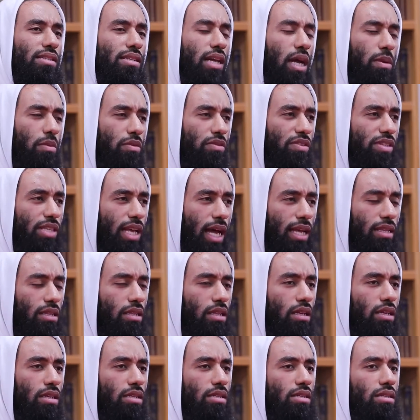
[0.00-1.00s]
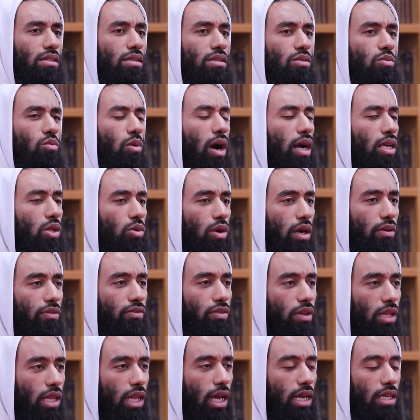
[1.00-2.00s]
this type of sadness? Why do I
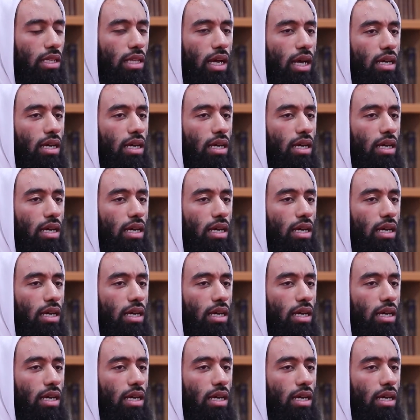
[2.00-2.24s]
feel like